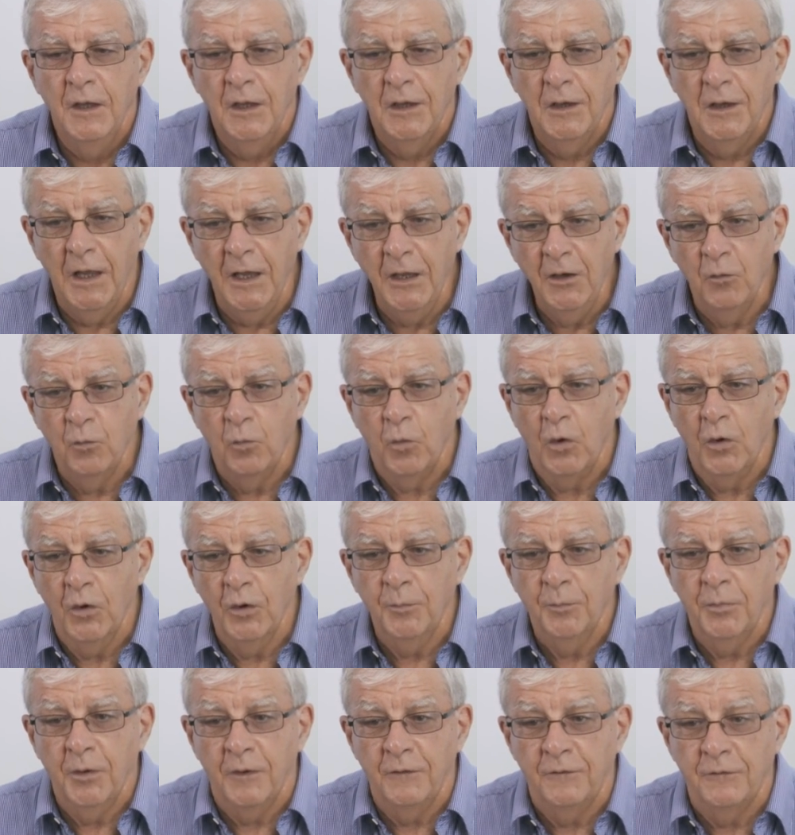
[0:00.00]
Later
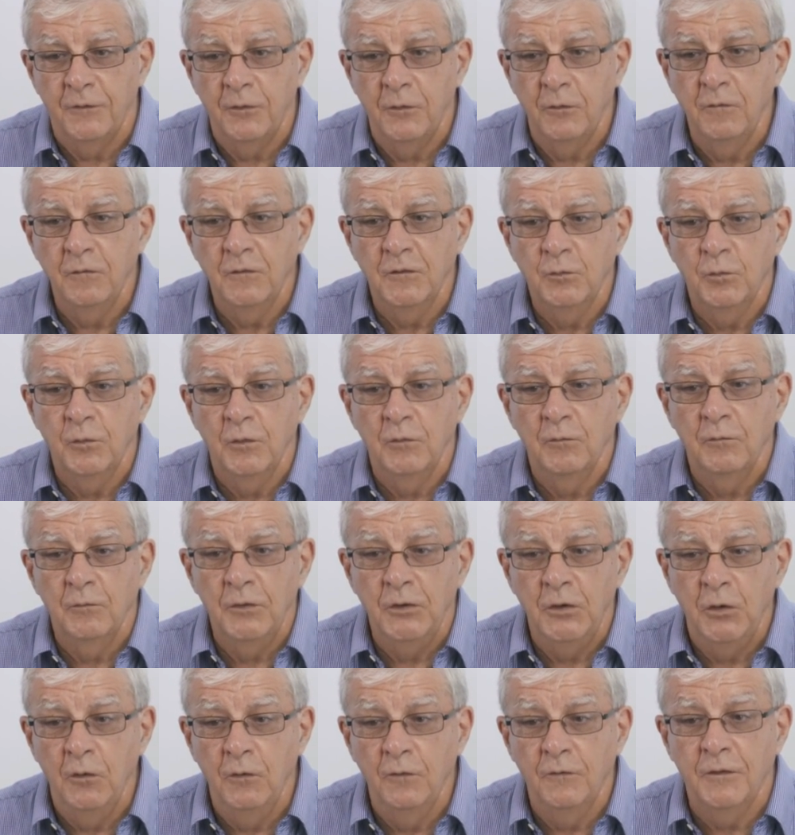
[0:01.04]
work by students will
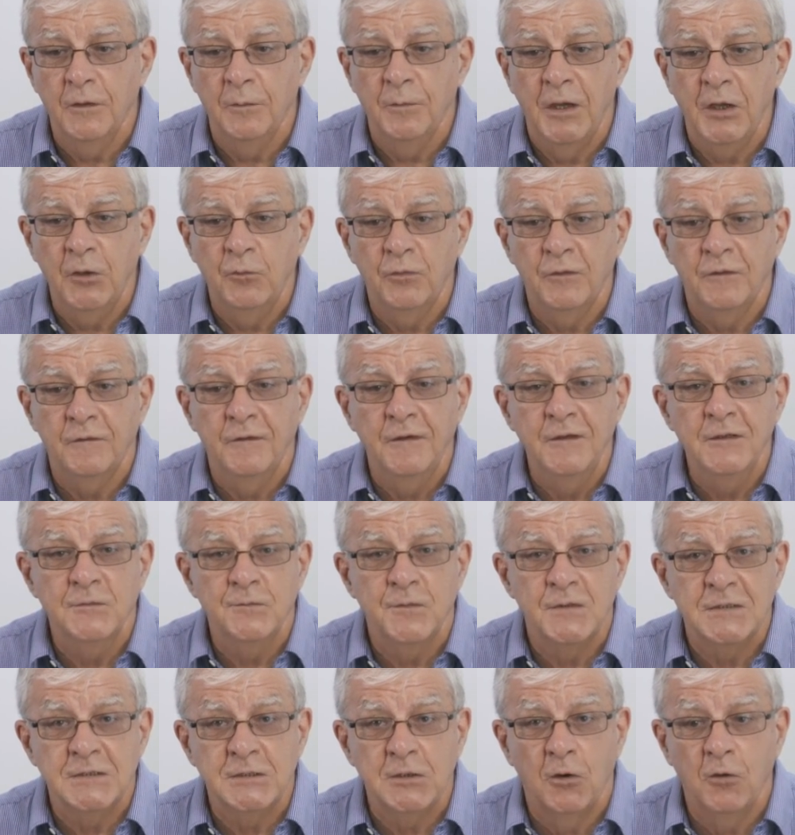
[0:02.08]
use the matrices
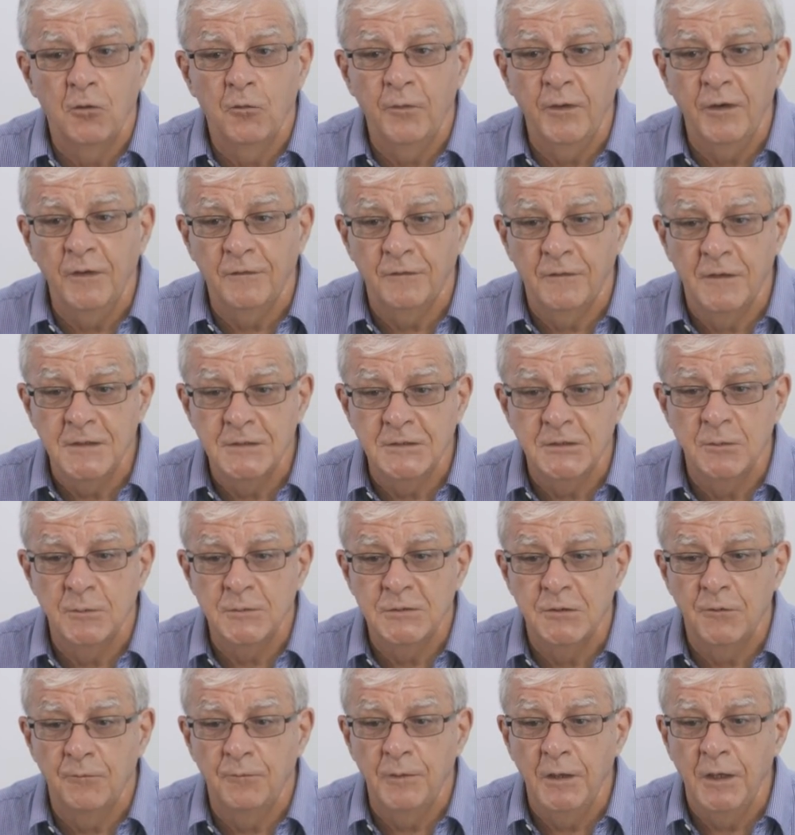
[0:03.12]
for solving
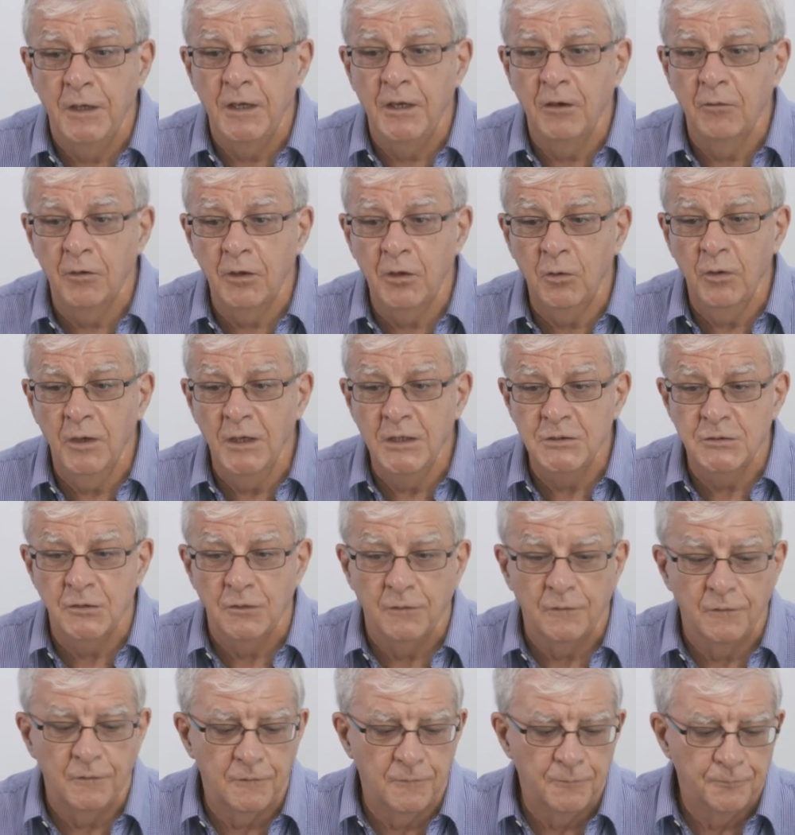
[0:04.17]
systems of linear
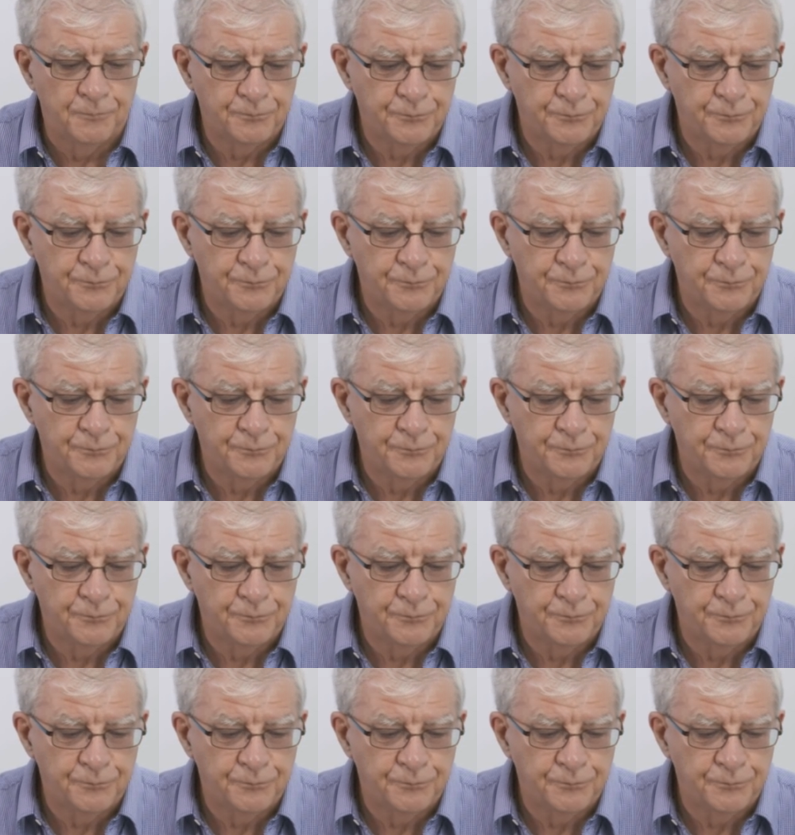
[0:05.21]
equations.